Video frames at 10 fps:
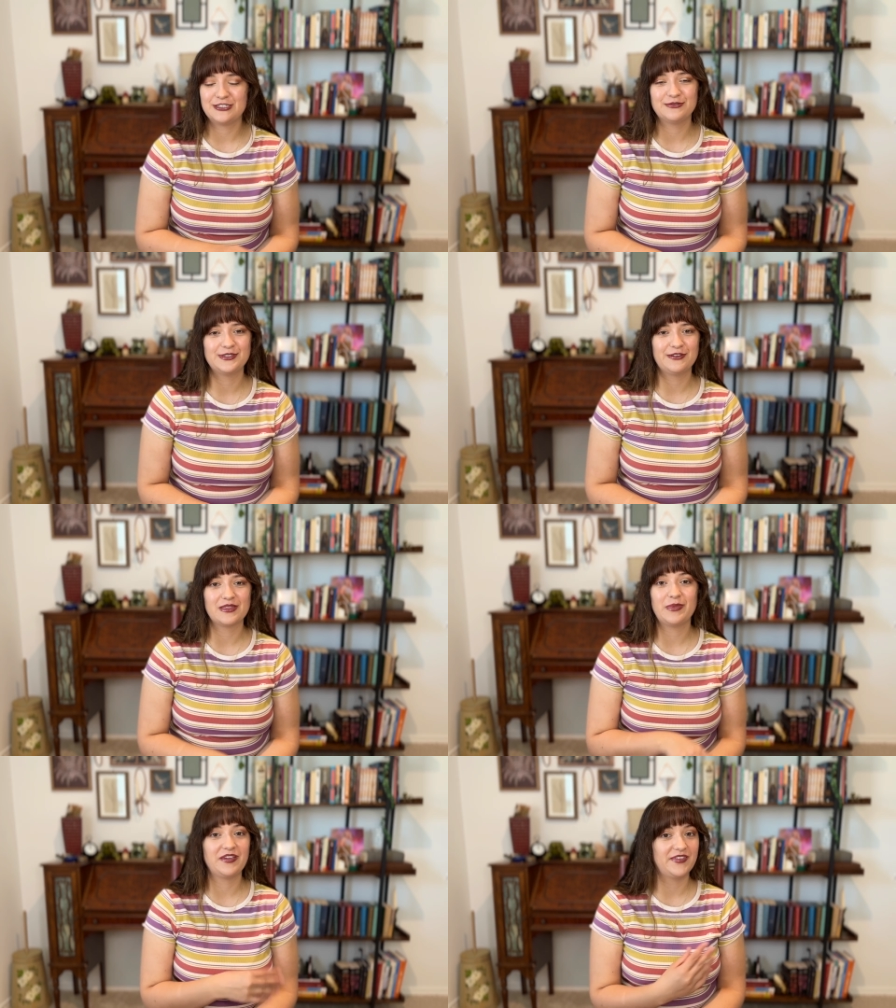you will know
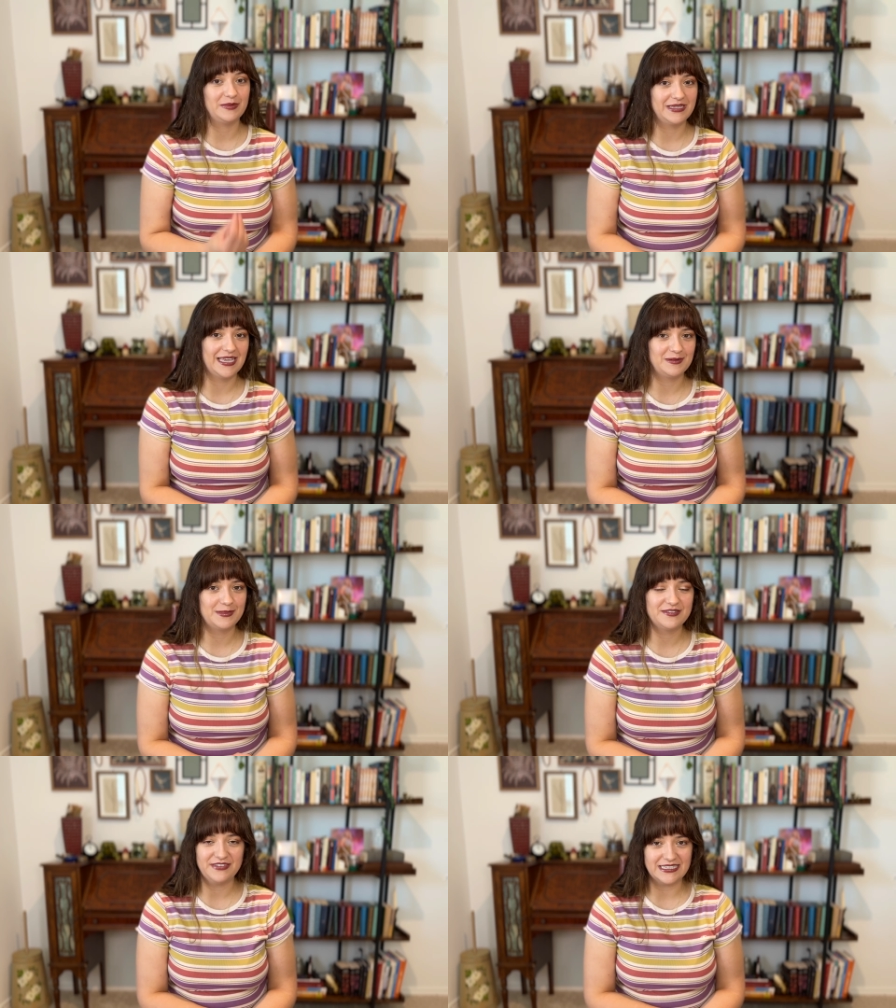that my family came
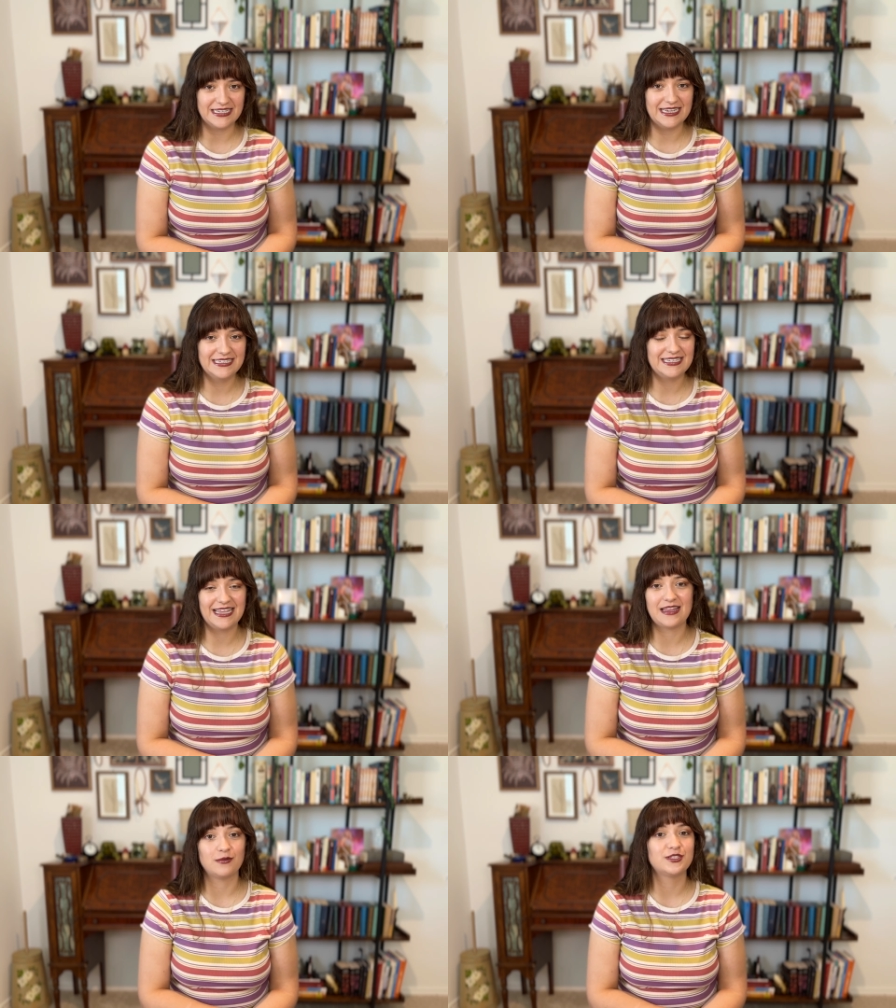to visit,
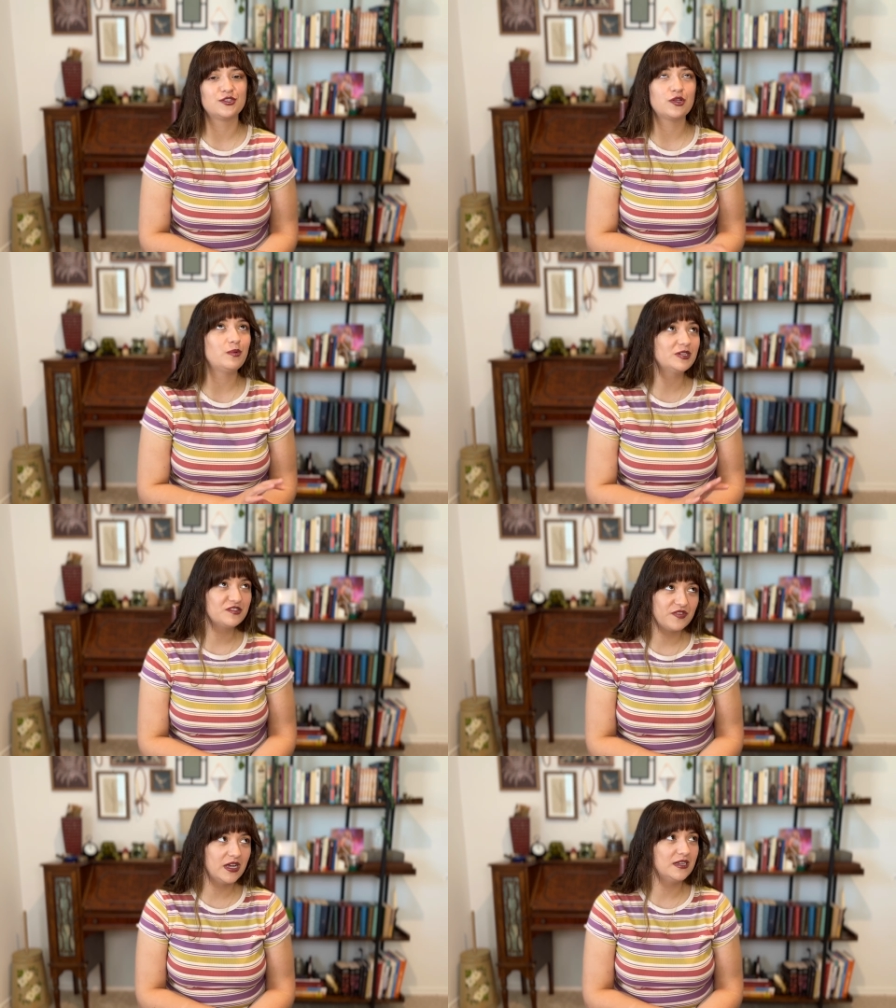and that was so
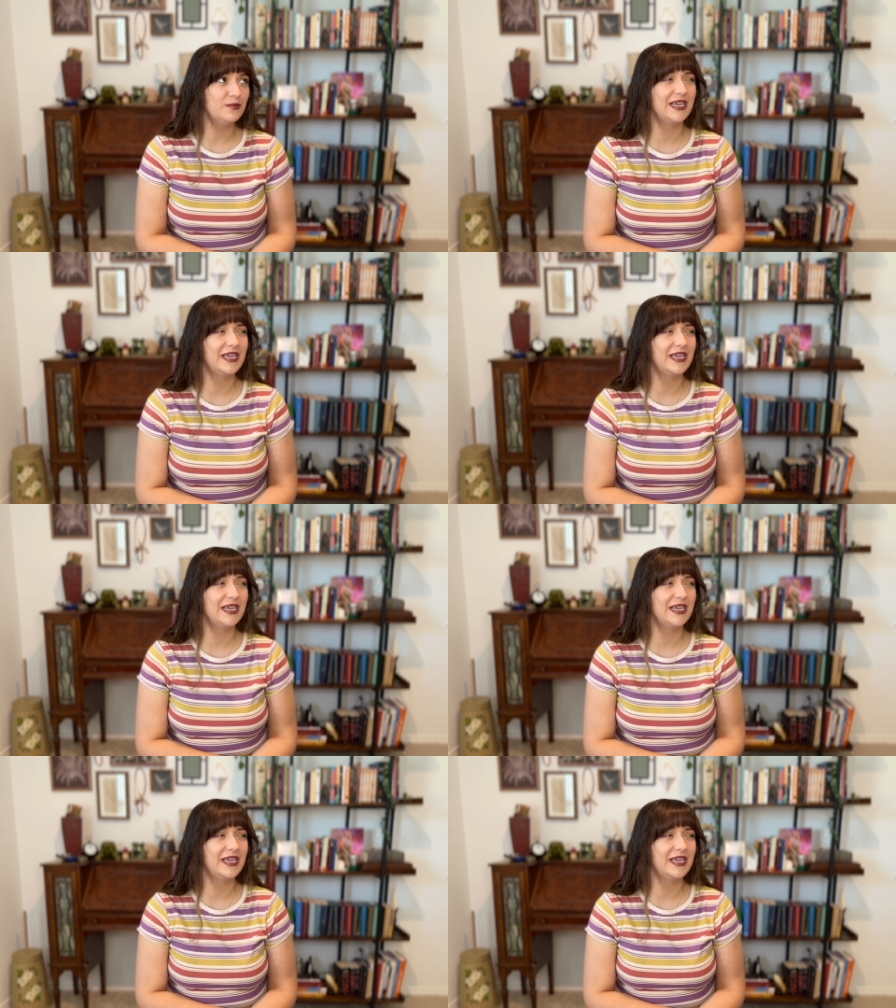much fun.